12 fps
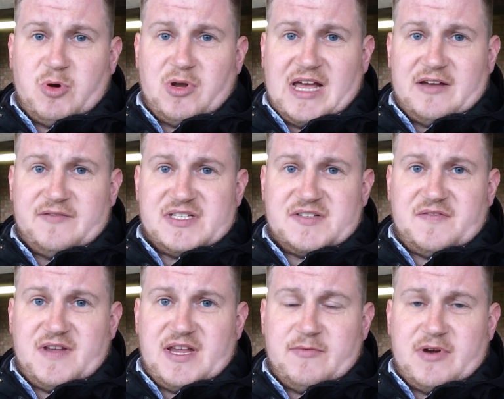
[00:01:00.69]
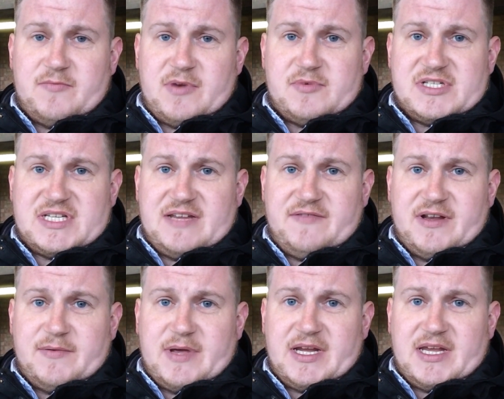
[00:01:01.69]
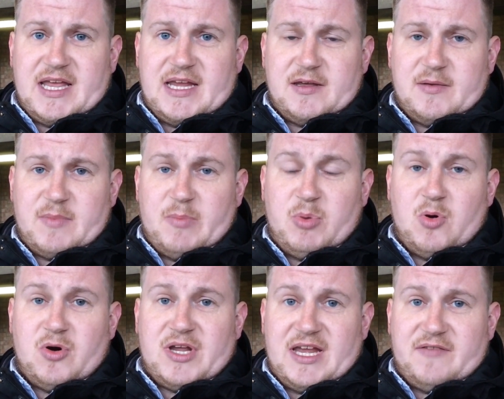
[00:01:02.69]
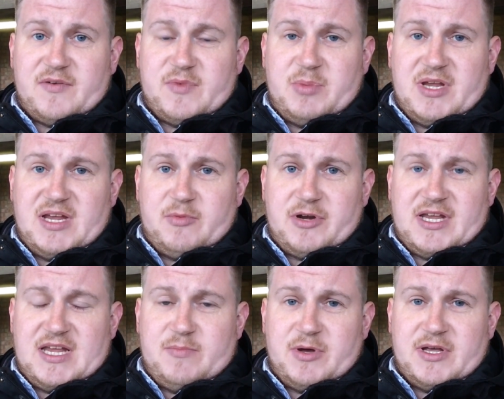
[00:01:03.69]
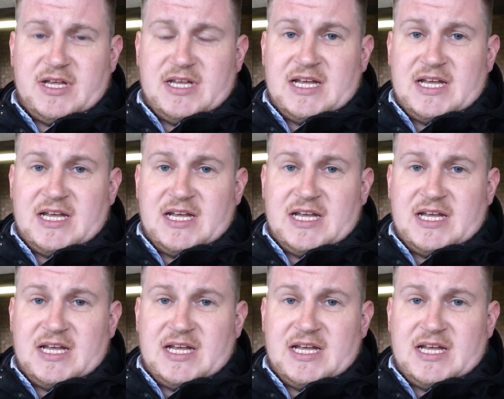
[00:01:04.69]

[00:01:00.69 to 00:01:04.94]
ball out of his feet when receiving a poor kick from the Peterborough keeper.